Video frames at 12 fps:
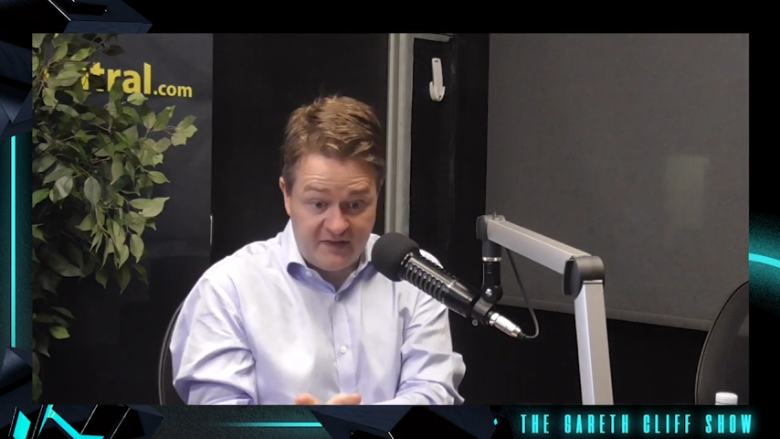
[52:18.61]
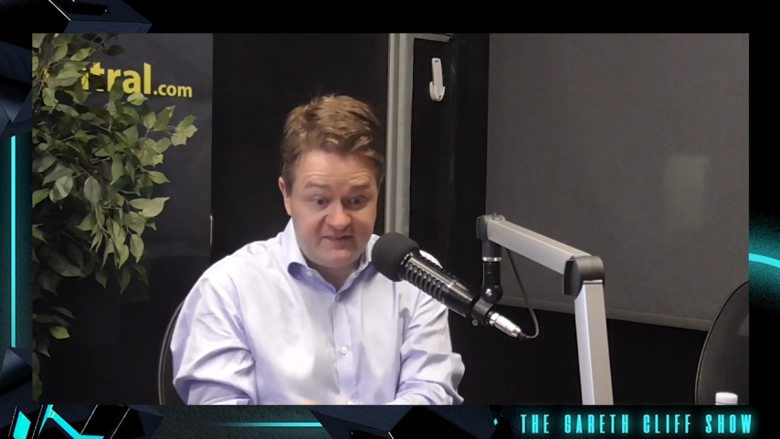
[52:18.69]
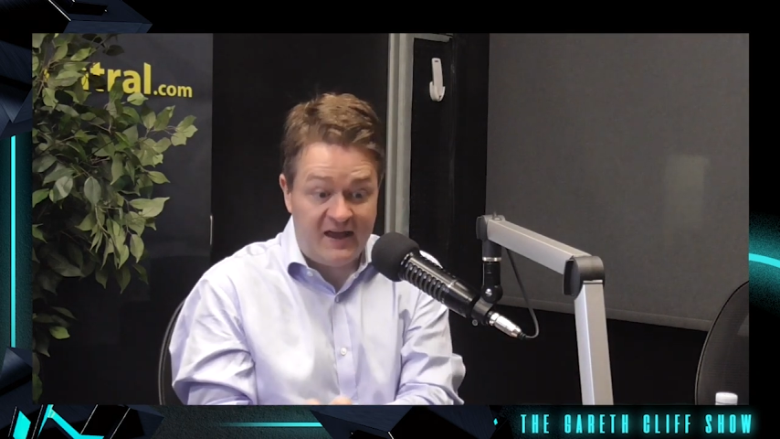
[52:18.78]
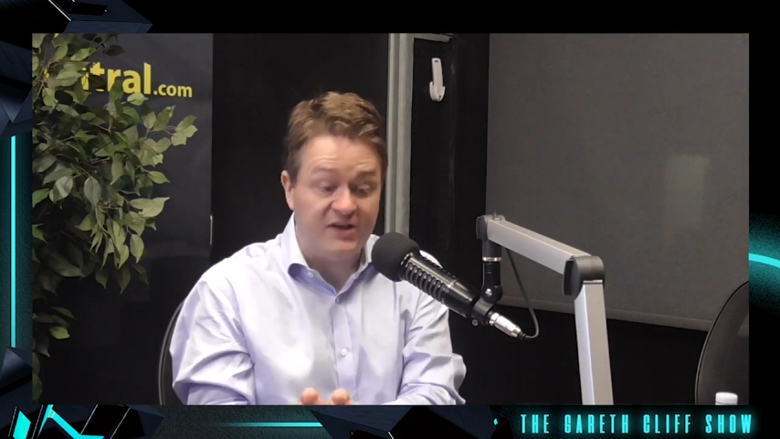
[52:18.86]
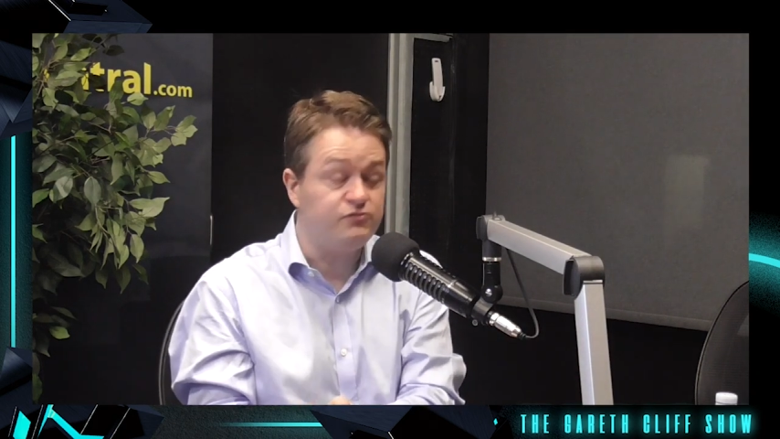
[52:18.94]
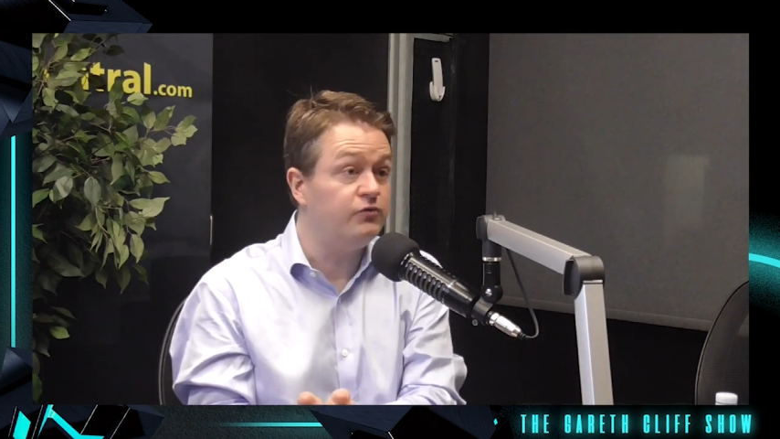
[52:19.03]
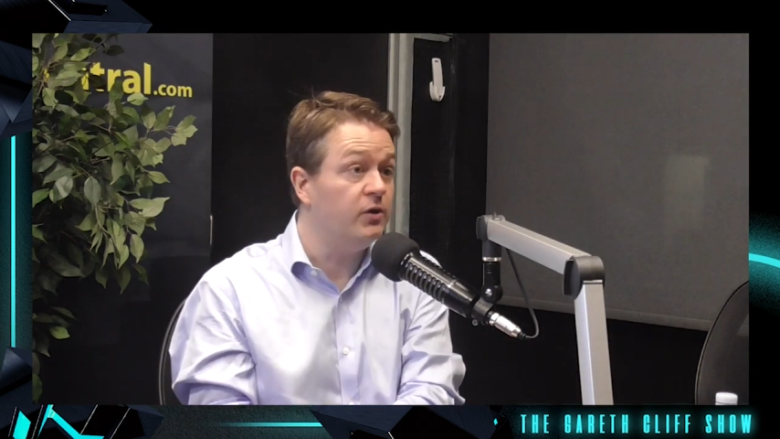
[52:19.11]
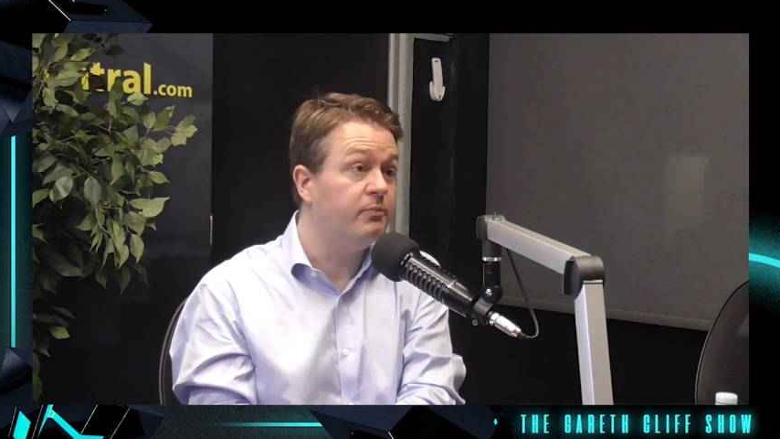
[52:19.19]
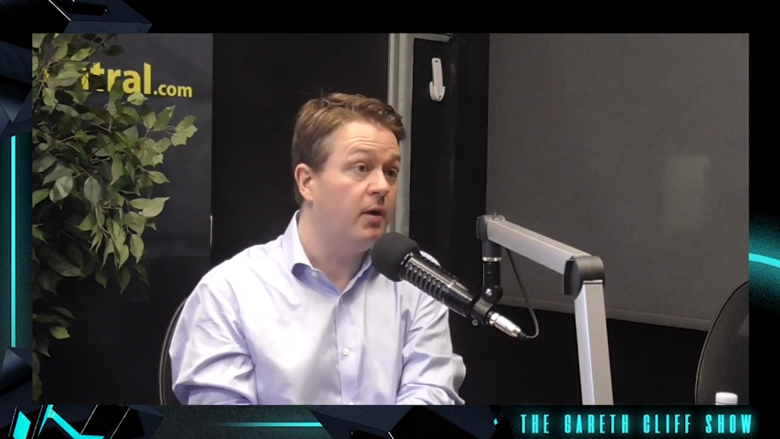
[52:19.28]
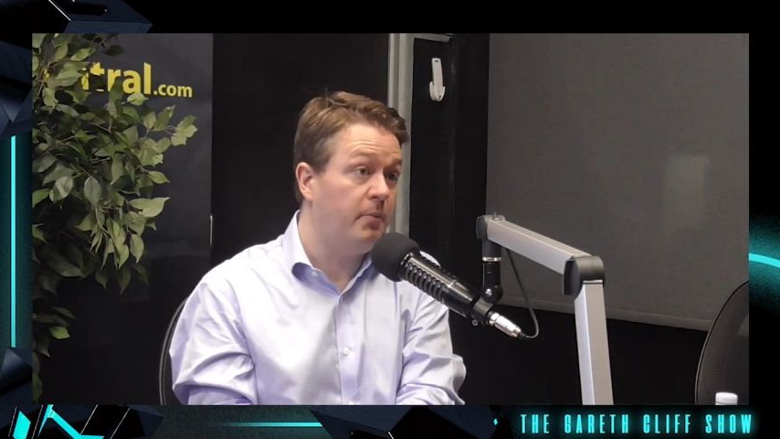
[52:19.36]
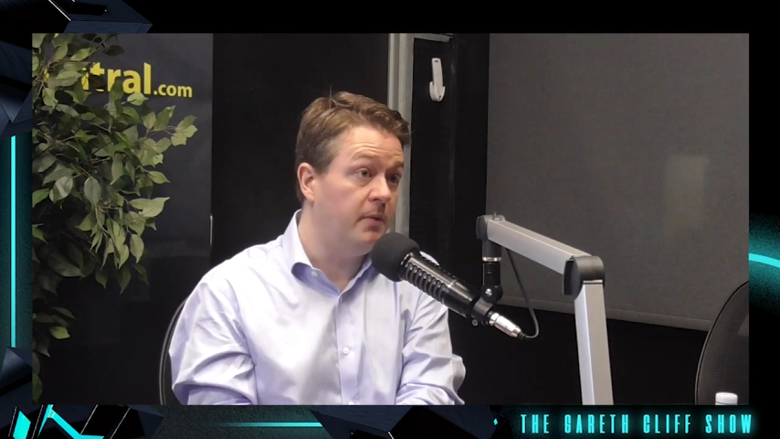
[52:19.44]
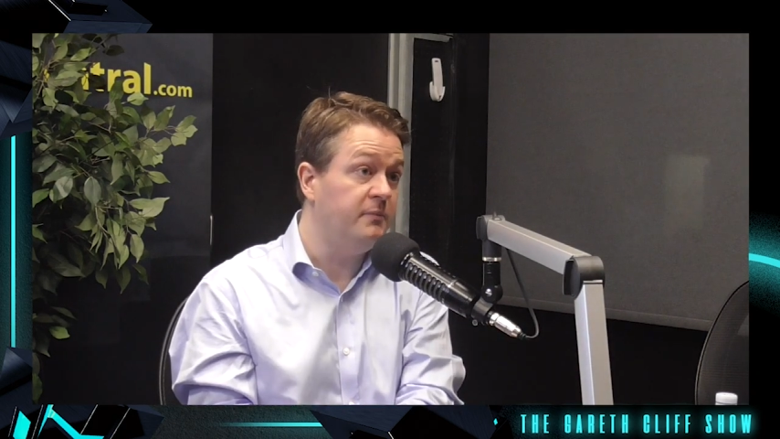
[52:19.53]
this has real
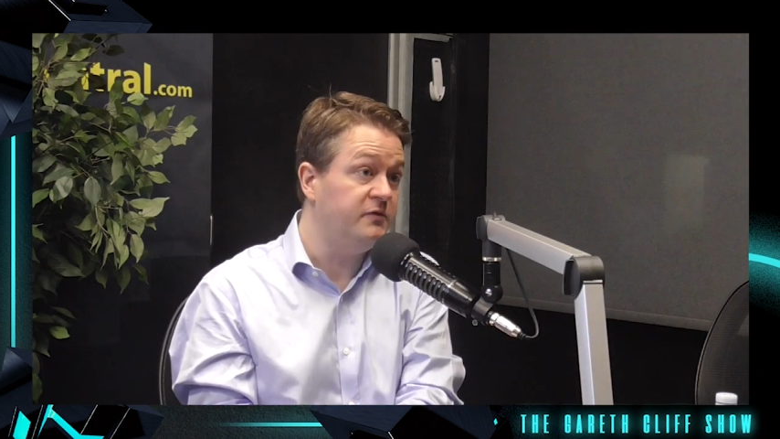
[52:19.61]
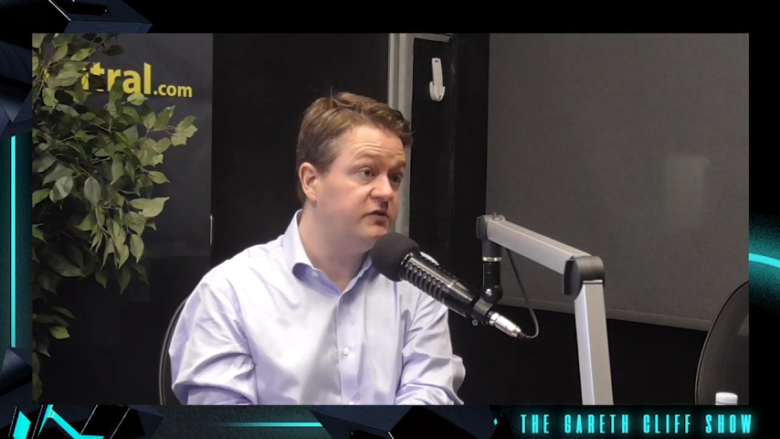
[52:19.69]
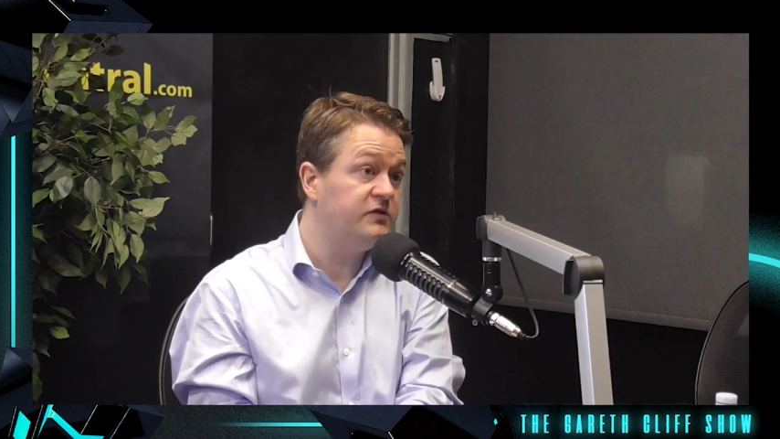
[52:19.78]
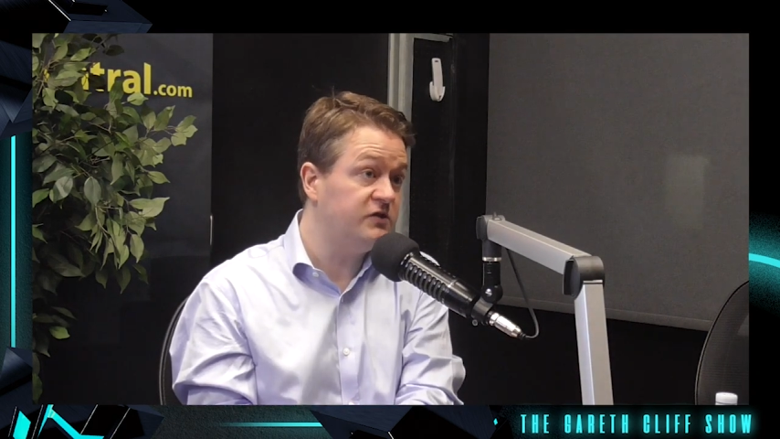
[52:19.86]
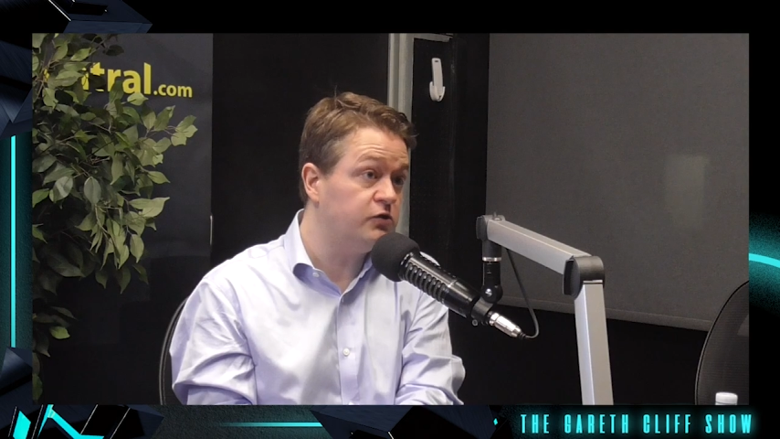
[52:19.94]
problems.